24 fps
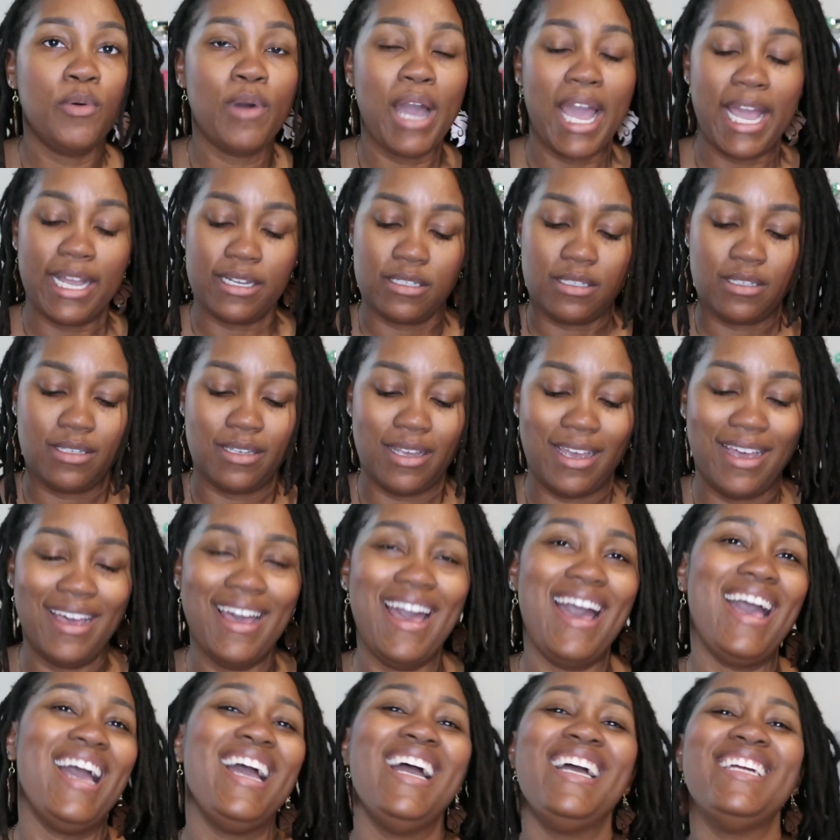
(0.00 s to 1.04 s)
Wax. I
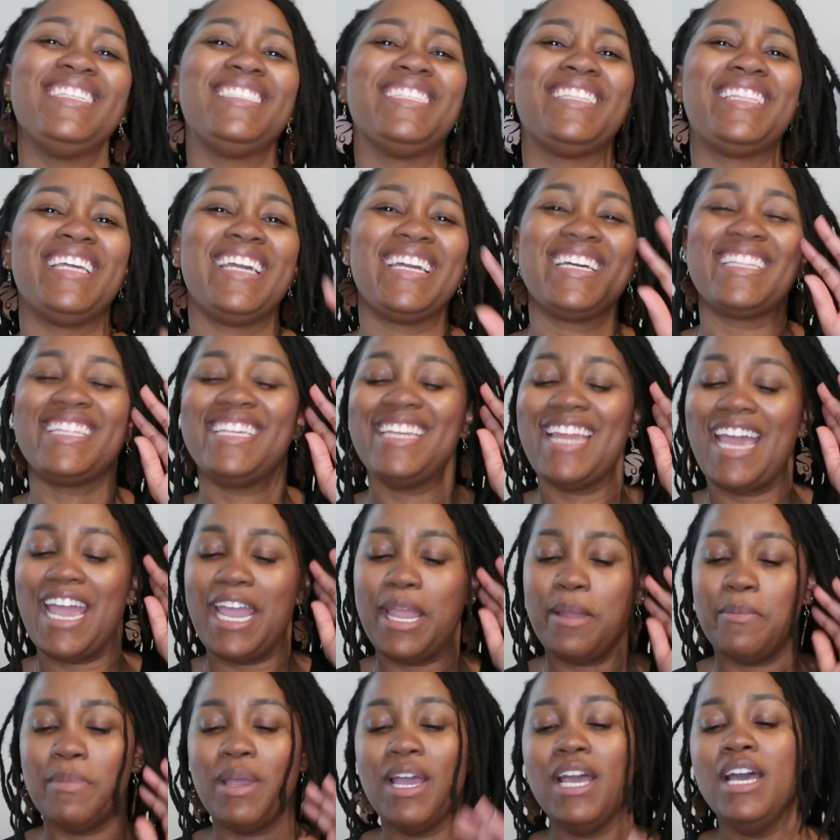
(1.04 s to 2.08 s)
had to think of the
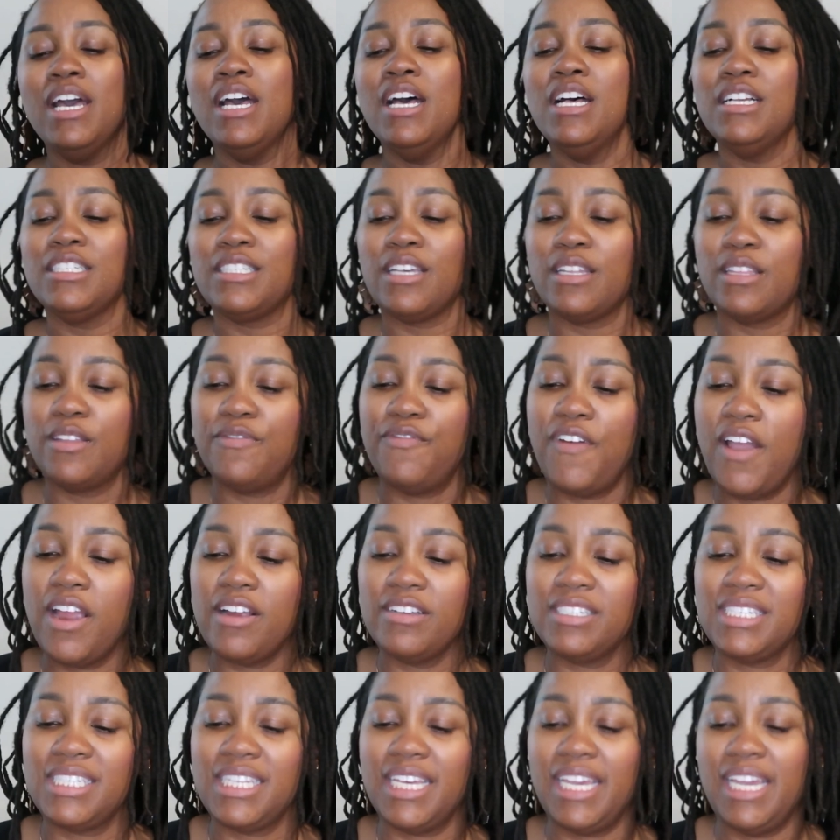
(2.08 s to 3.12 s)
name. So the
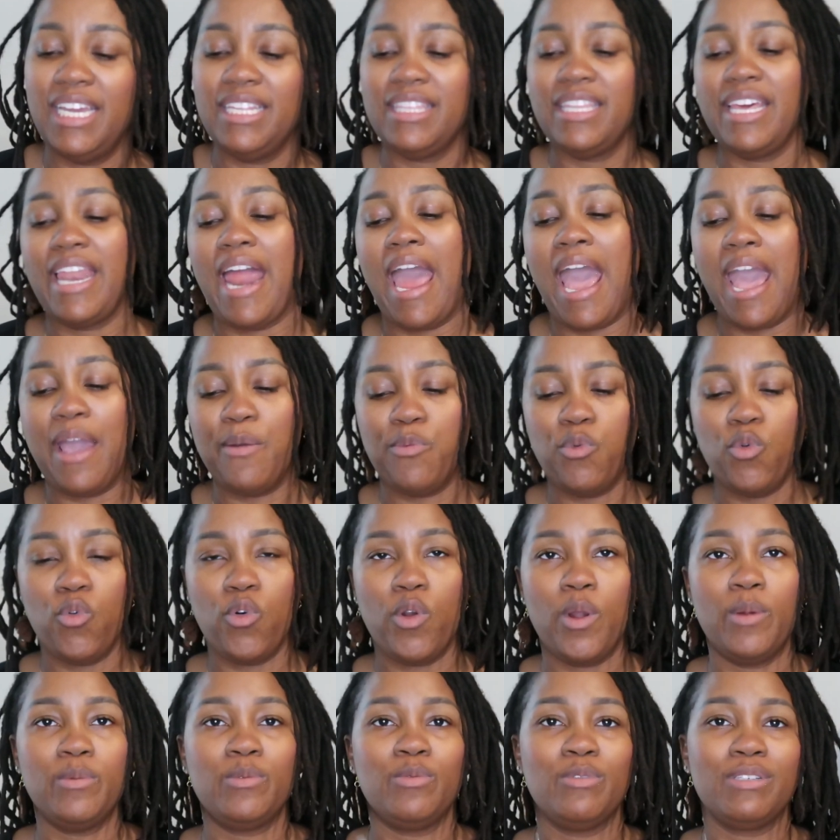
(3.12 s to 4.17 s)
first scent that I
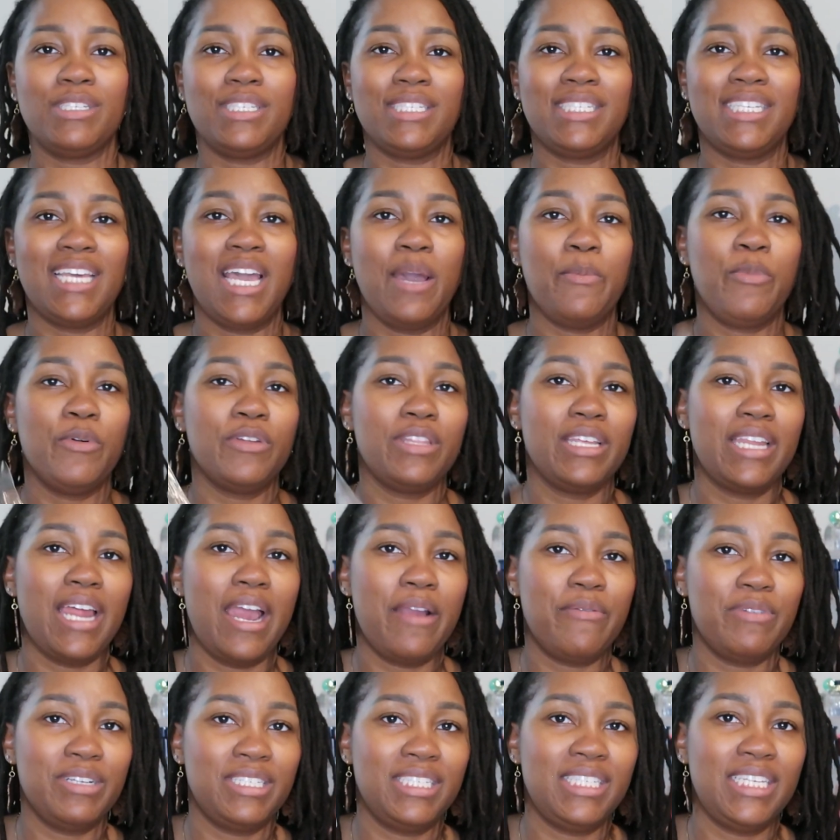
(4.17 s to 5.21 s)
warmed was a sample that I
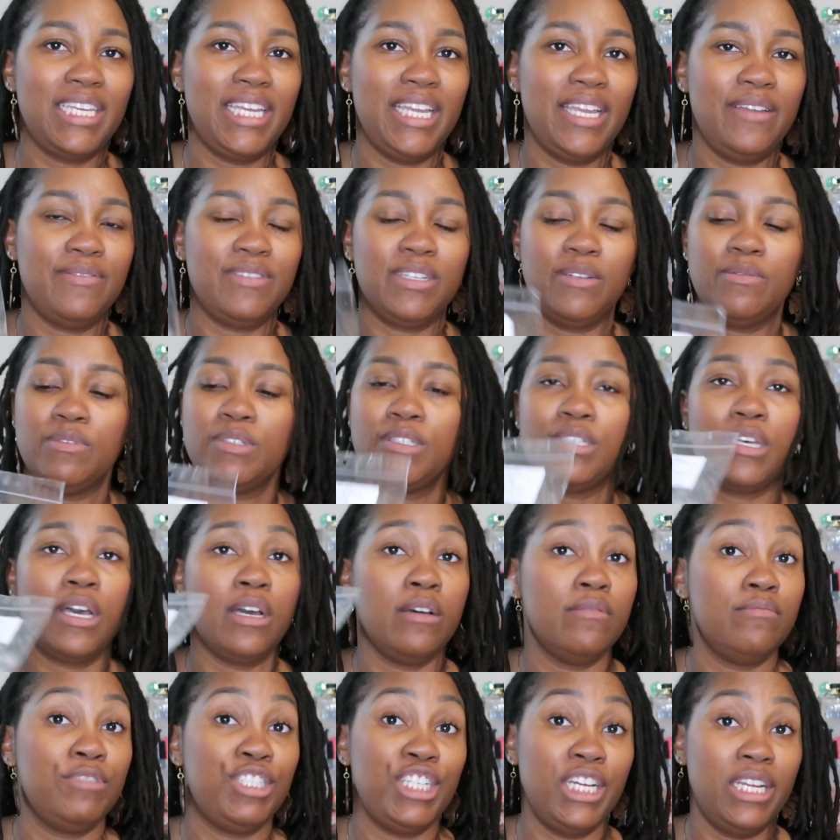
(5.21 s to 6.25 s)
received. It was
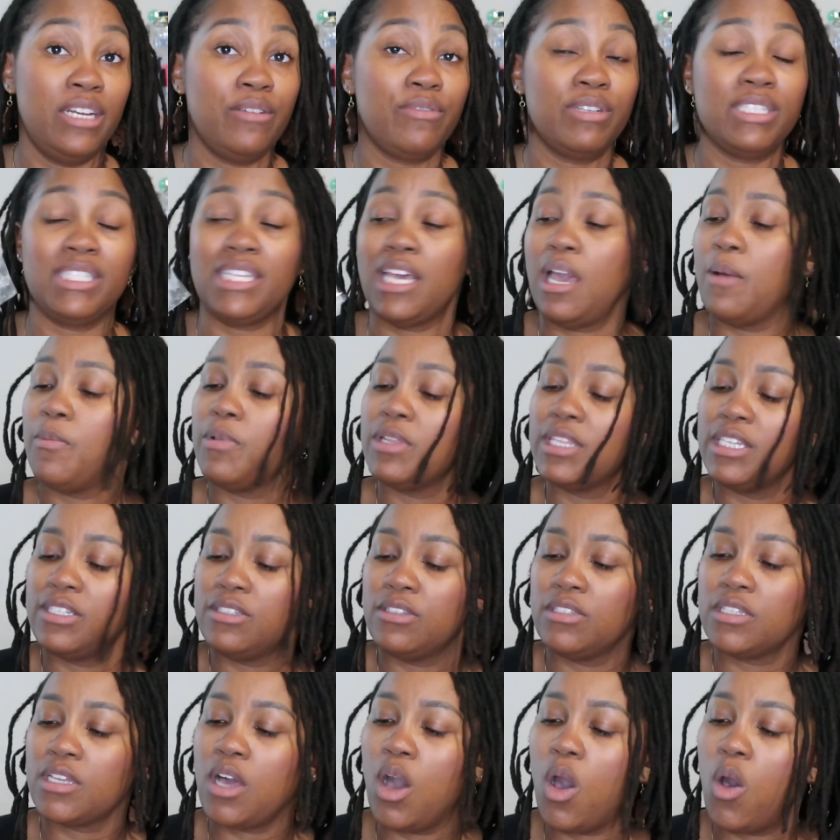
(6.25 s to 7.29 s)
a generous sample, and
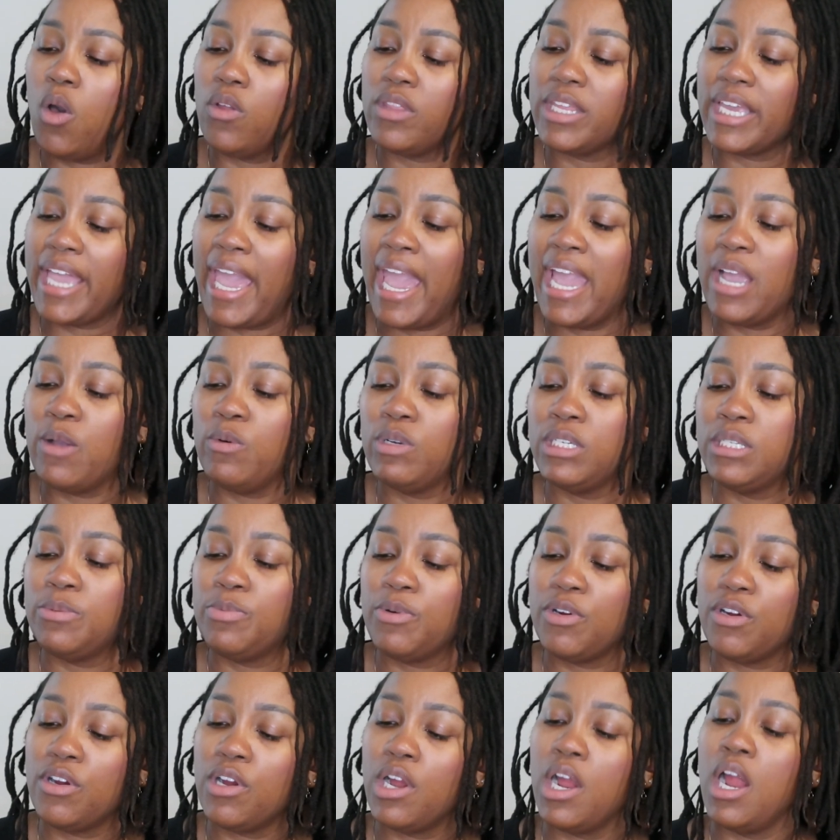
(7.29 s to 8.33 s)
this is called the Cake
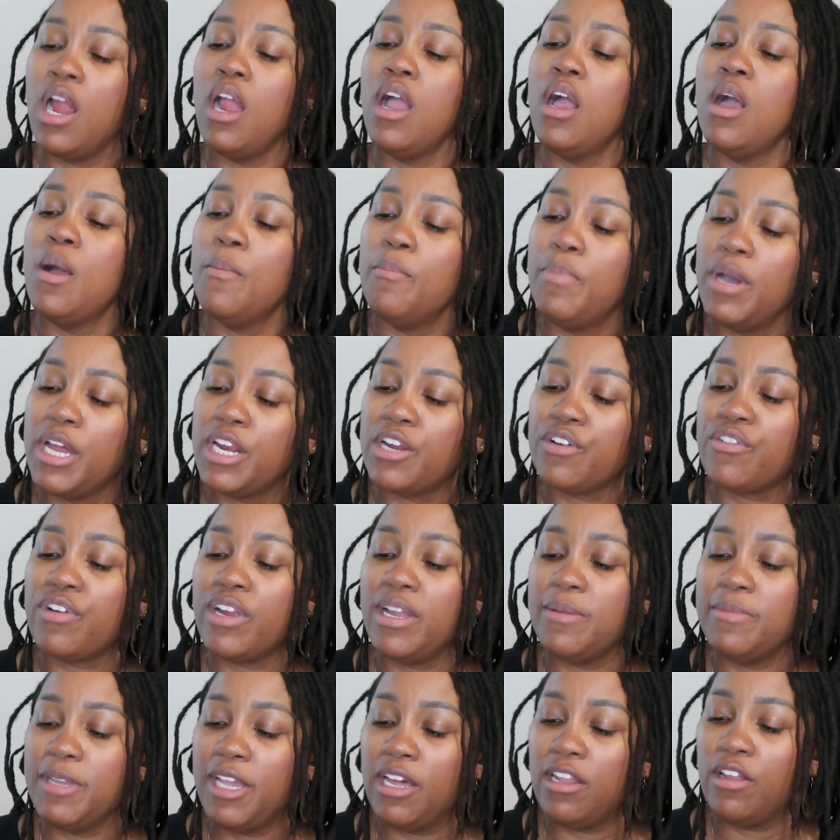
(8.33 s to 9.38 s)
Whisper
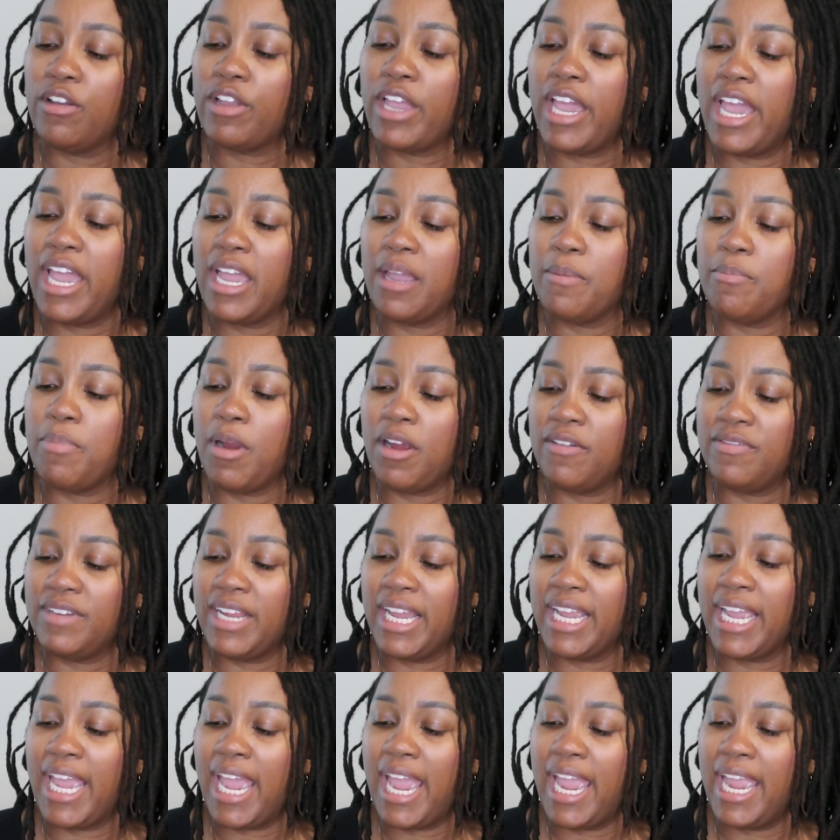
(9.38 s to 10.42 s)
Buttercream Yellow Cake,
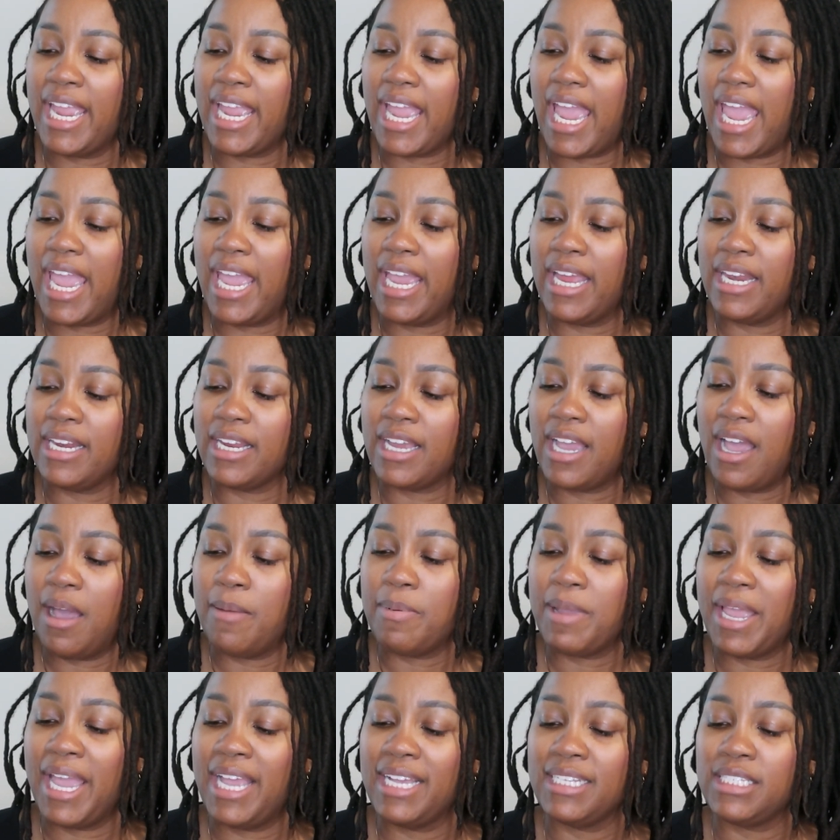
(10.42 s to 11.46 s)
Birthday Cake, and
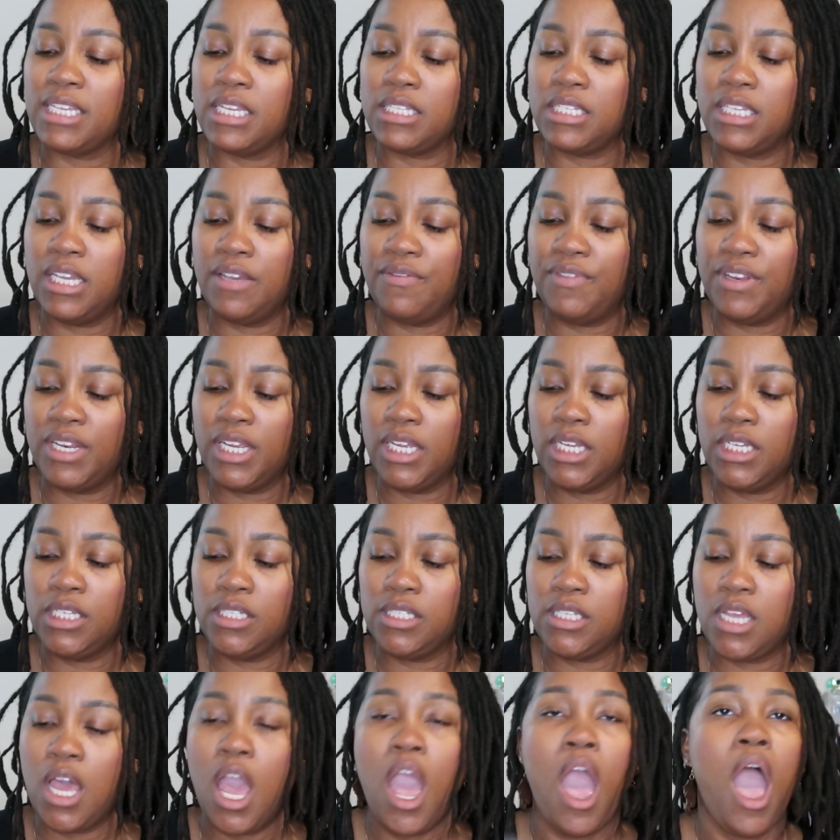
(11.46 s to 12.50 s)
Cupcakes at
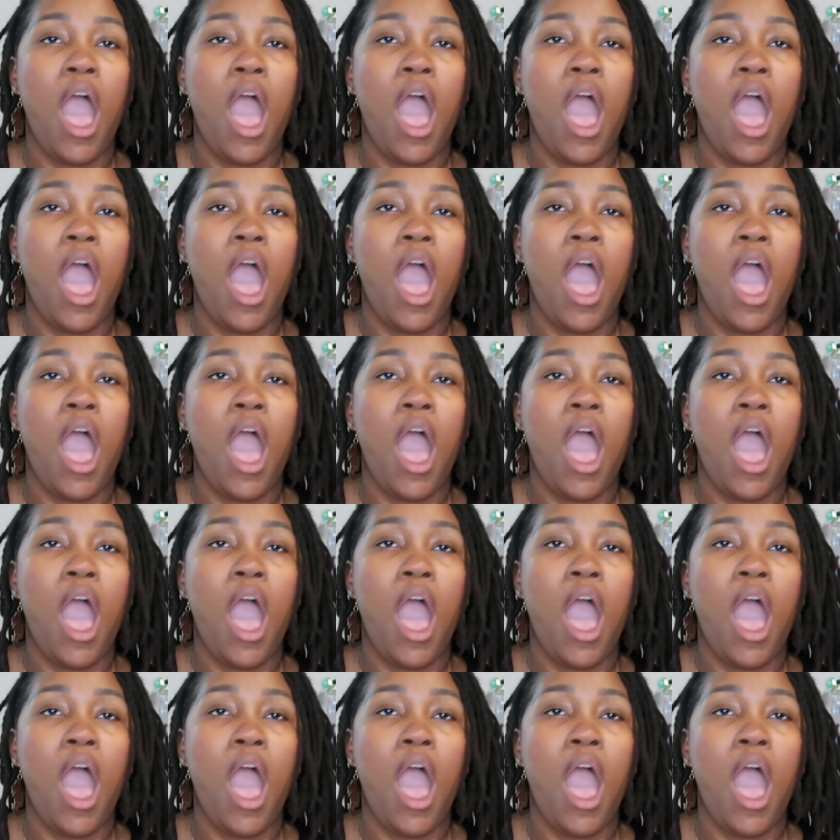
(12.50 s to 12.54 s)
Tiffany's.